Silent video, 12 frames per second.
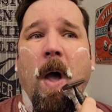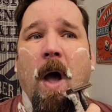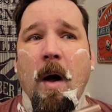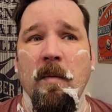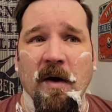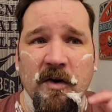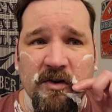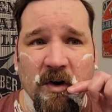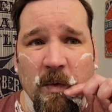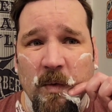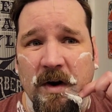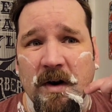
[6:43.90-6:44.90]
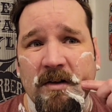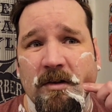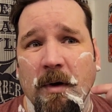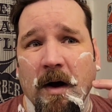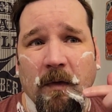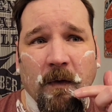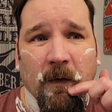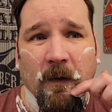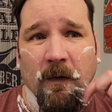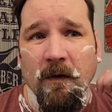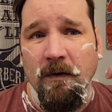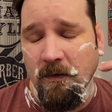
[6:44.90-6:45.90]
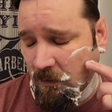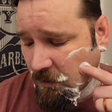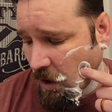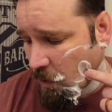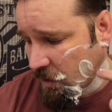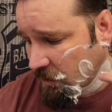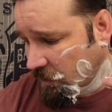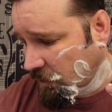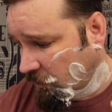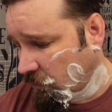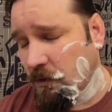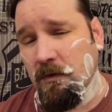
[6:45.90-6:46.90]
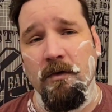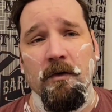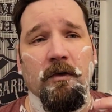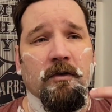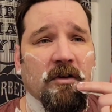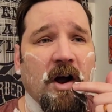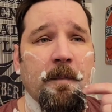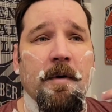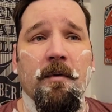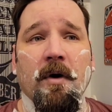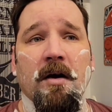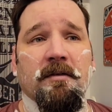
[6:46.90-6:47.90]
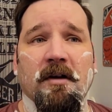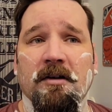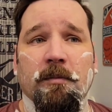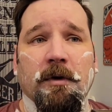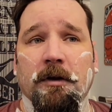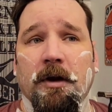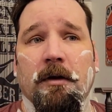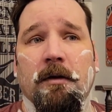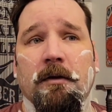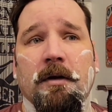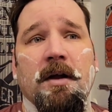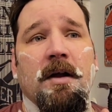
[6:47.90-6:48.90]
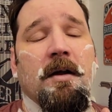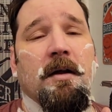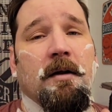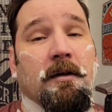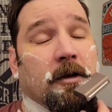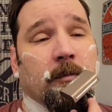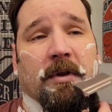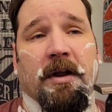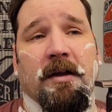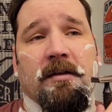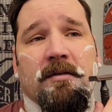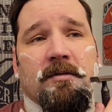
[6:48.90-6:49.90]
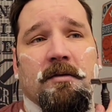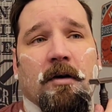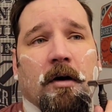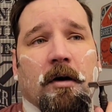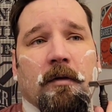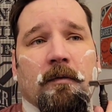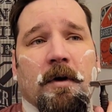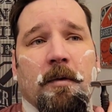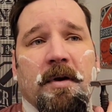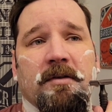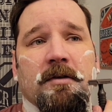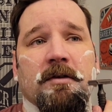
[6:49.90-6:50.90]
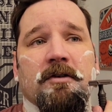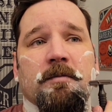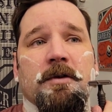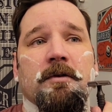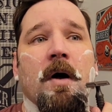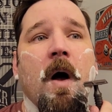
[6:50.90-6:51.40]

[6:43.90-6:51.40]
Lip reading: I'm not sure what it is about their coating they use or their stropping process, but the blades are amazingly smooth.